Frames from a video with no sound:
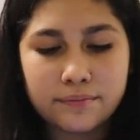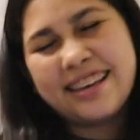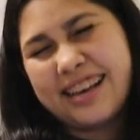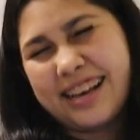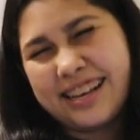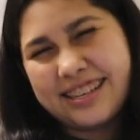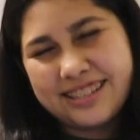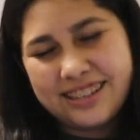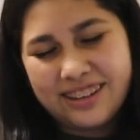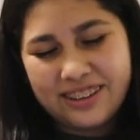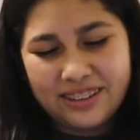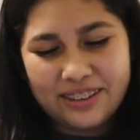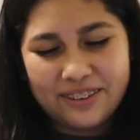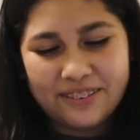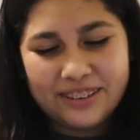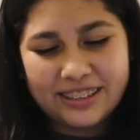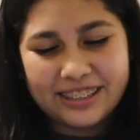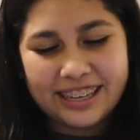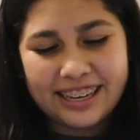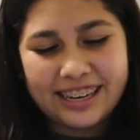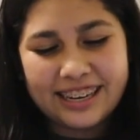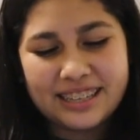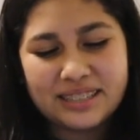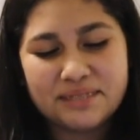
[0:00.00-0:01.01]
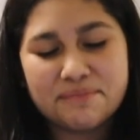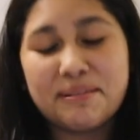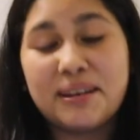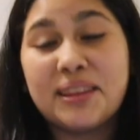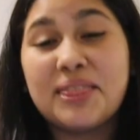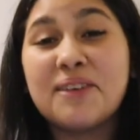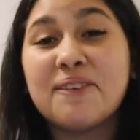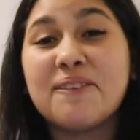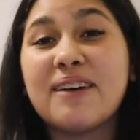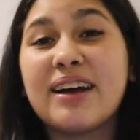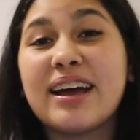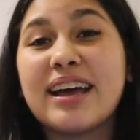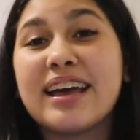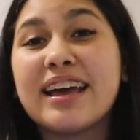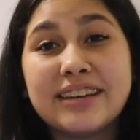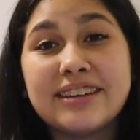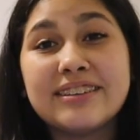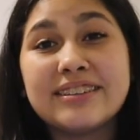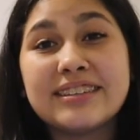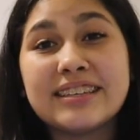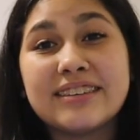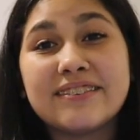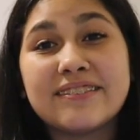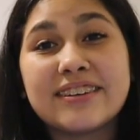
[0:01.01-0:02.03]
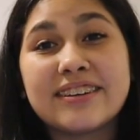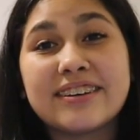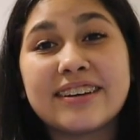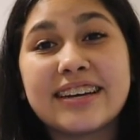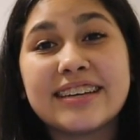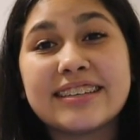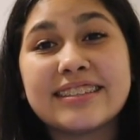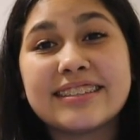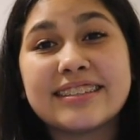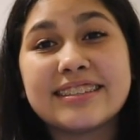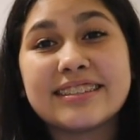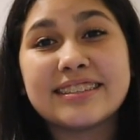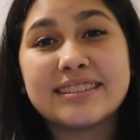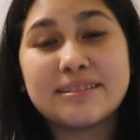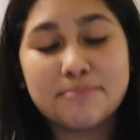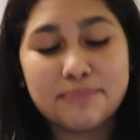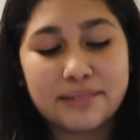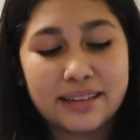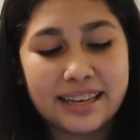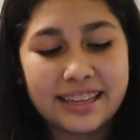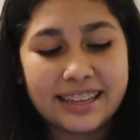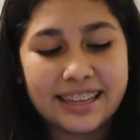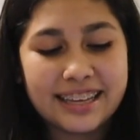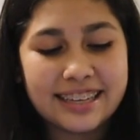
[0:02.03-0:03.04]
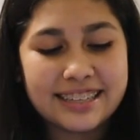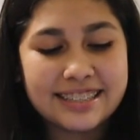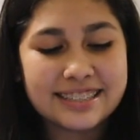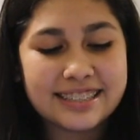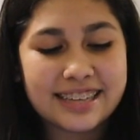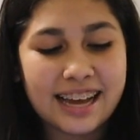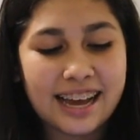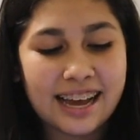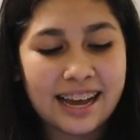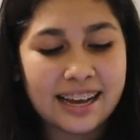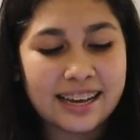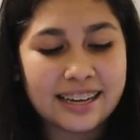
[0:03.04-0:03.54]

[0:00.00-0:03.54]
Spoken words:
You guys all know what that is. By the way, I use Eva Grace's playlist.